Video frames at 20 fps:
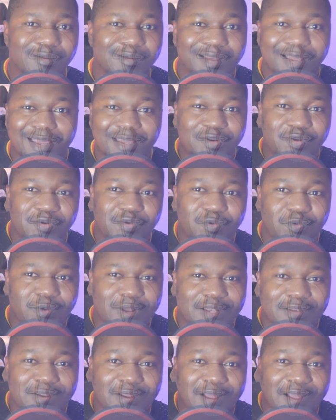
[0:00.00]
I don't know
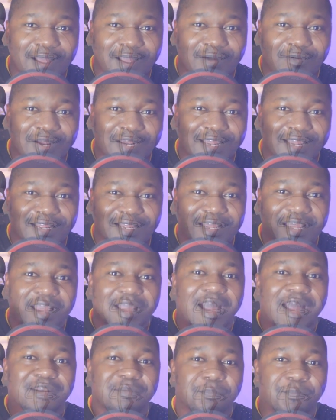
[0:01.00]

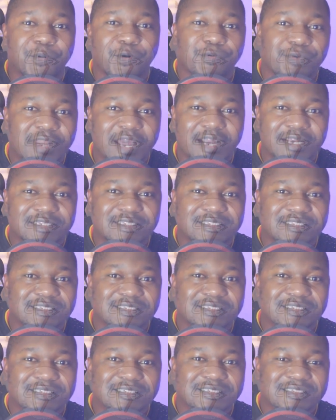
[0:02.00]
and product,
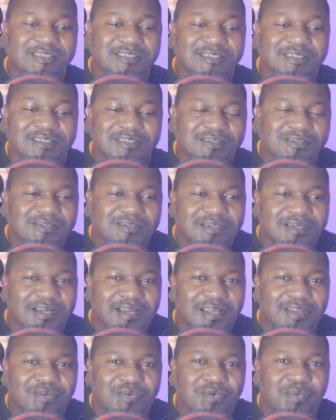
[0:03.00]

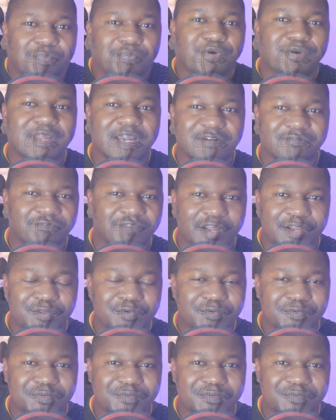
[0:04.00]
product
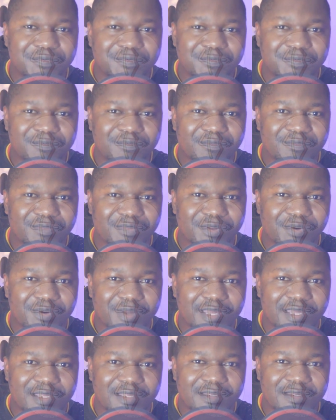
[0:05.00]
value.
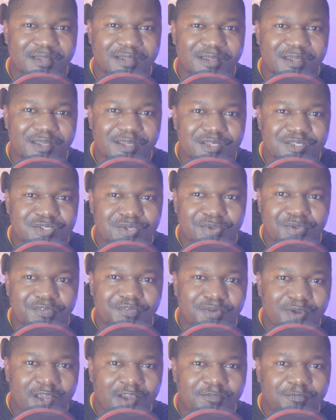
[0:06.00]
Okay. So
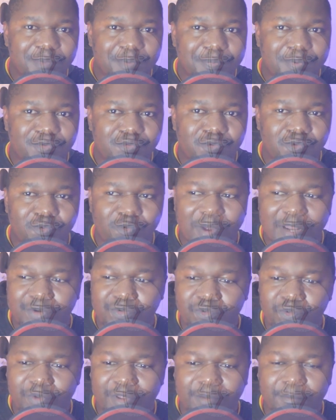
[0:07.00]
if you have people who are
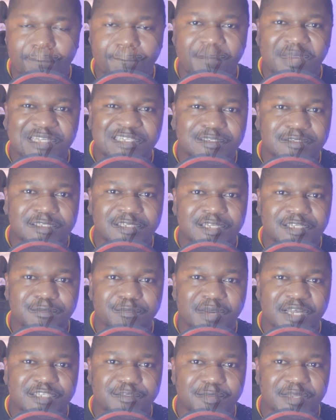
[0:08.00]
doing
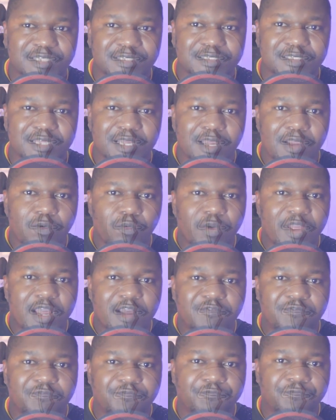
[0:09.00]
disbursements, we
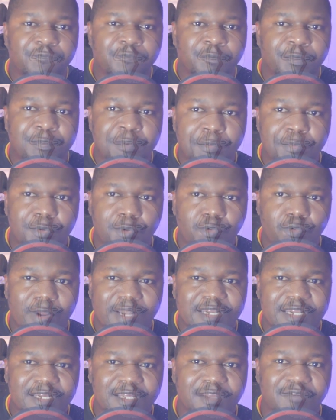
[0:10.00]
have people who
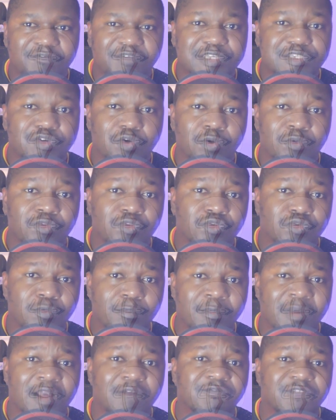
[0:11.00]
are dealing in
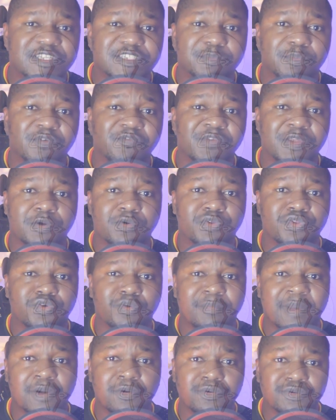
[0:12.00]
fast moving
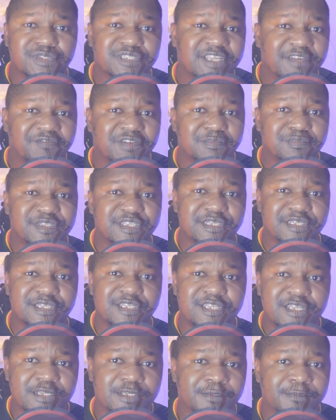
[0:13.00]
consumer goods,
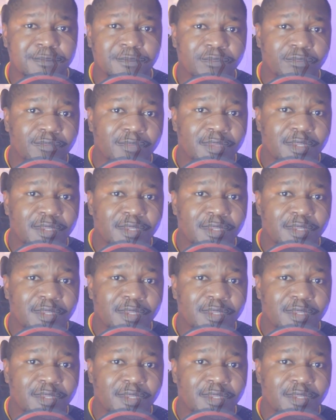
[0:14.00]
FMCG.